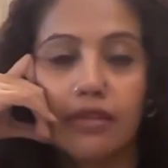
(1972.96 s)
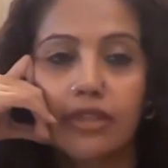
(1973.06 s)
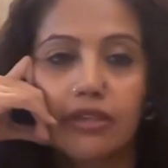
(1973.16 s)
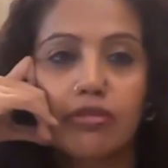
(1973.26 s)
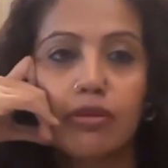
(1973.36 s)

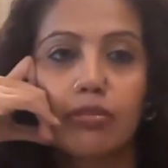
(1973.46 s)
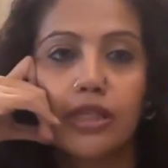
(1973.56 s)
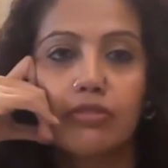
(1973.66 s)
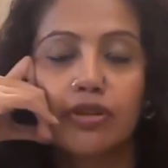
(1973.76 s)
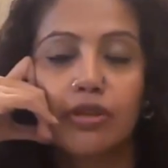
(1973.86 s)
away from
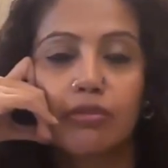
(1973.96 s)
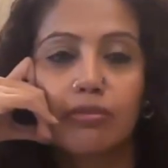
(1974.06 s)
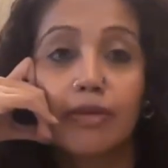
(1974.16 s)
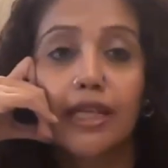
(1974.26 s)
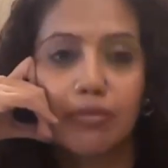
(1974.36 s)
it for
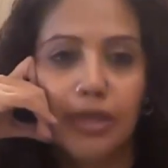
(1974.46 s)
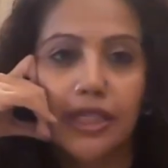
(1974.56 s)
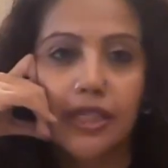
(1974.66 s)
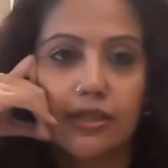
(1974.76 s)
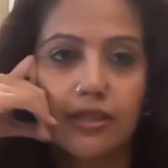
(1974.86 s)
many,
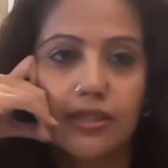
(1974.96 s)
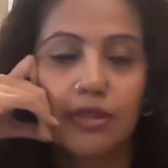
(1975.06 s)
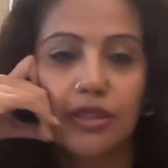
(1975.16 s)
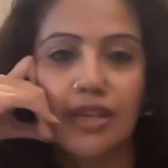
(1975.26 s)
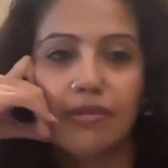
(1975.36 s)
many years
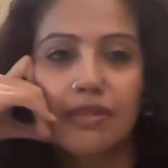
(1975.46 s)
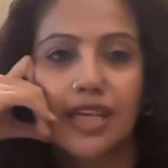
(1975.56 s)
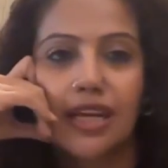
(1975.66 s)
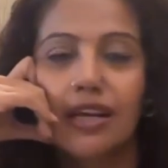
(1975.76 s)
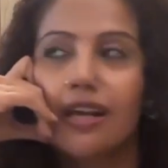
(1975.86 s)
because I was
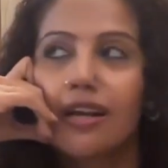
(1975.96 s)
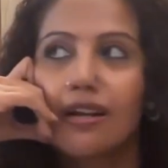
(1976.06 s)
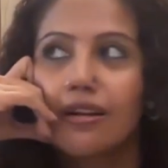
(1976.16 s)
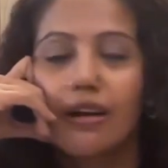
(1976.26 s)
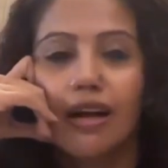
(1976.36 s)
like,
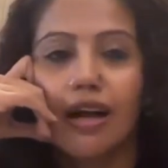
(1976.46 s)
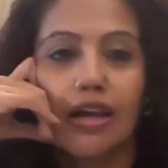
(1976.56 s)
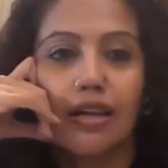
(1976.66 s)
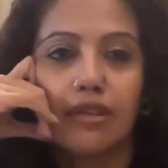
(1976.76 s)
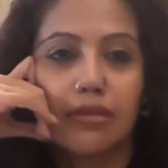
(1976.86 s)

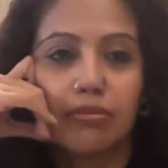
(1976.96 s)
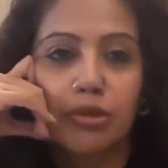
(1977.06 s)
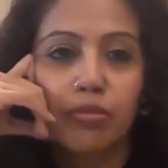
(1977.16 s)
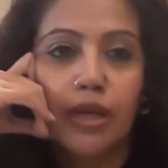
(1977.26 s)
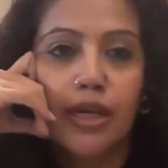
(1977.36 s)
I live in
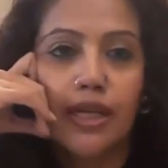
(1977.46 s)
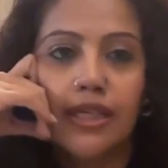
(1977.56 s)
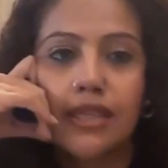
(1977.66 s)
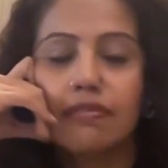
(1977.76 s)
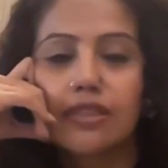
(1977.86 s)

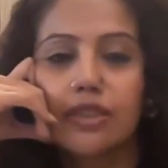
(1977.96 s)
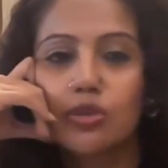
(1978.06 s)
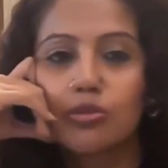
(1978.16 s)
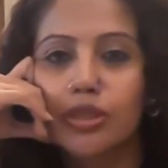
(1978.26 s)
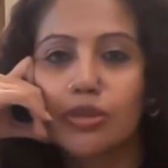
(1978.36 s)
Mumbai, I live in a
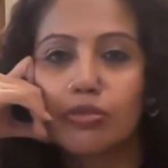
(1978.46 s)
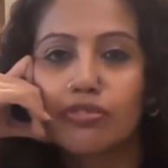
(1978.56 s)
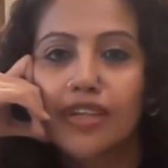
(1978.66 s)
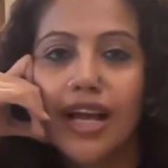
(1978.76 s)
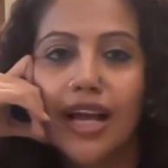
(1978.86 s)
two-bedroom
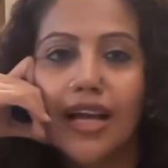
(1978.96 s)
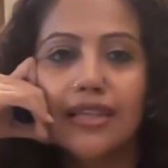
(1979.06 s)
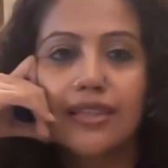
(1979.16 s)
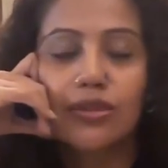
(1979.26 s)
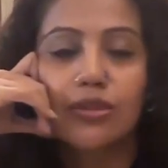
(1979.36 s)

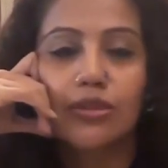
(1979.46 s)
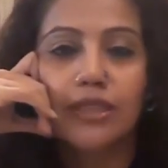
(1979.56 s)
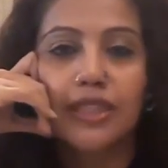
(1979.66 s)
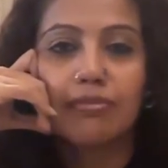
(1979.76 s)
flat, it's going to be